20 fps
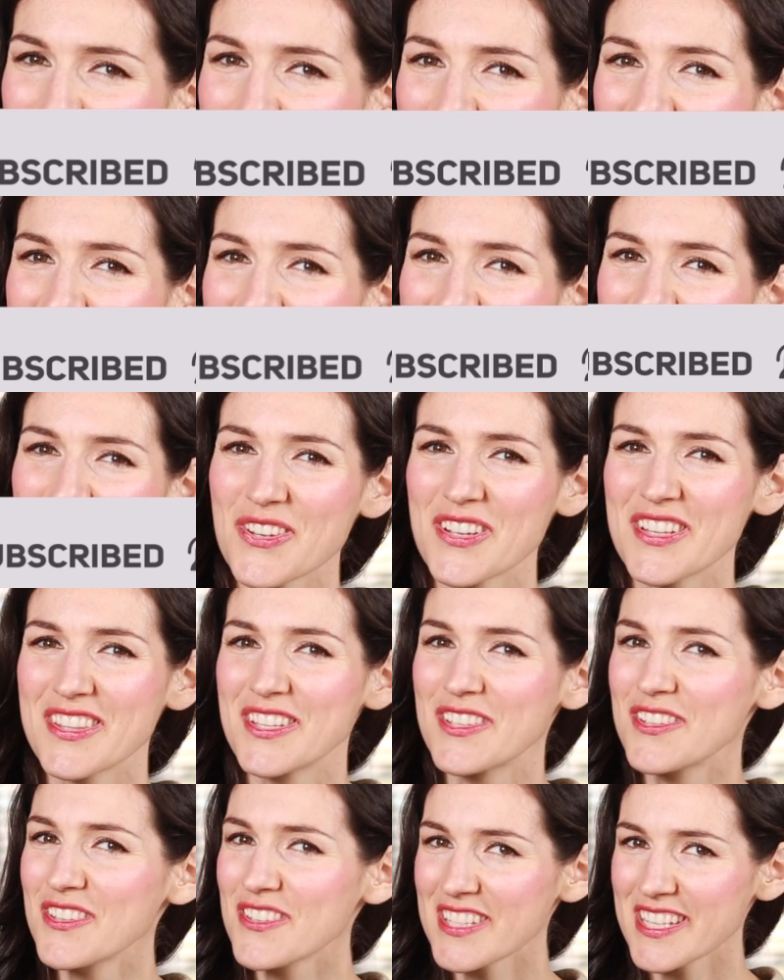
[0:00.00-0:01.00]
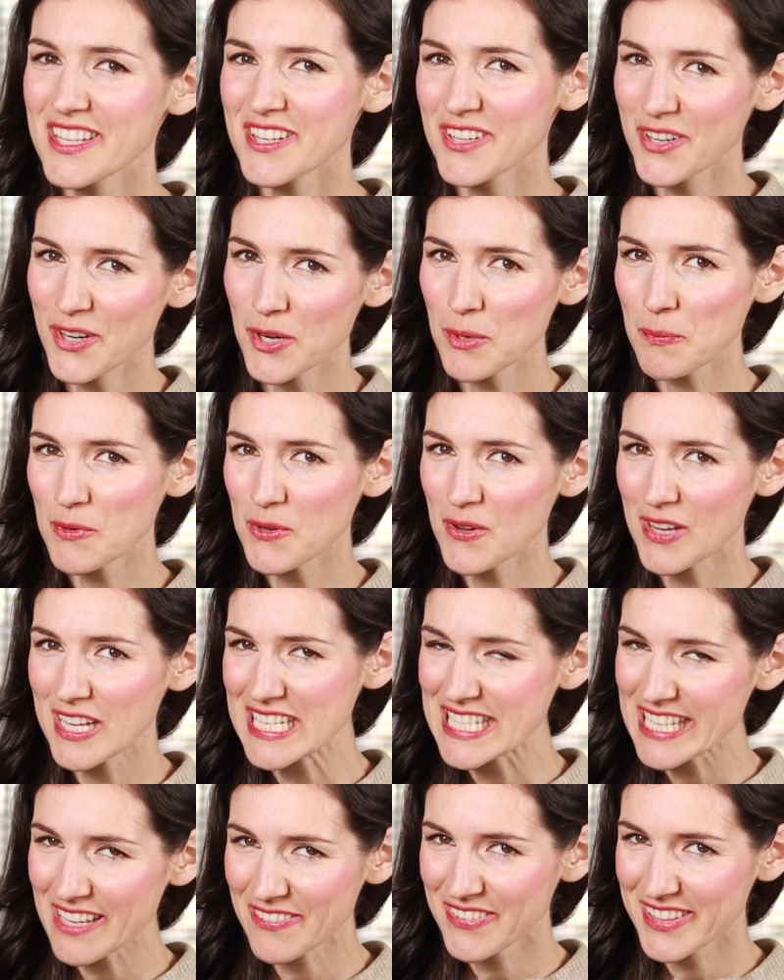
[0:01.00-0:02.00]
if you haven't joined the newsletter group, you
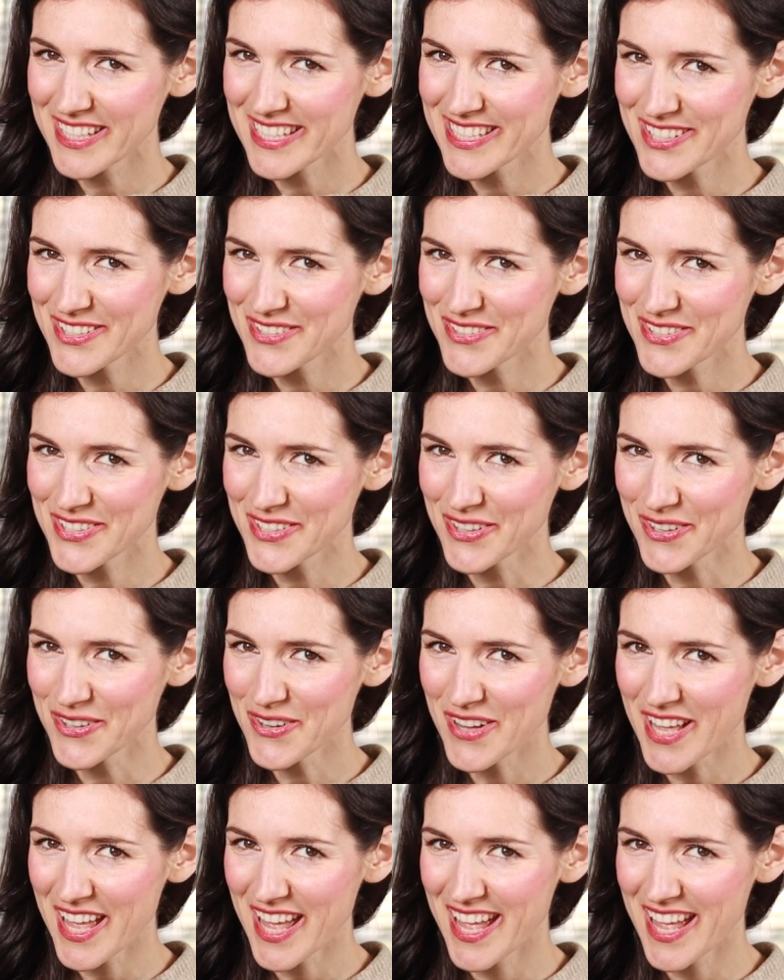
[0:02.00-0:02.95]
can definitely do so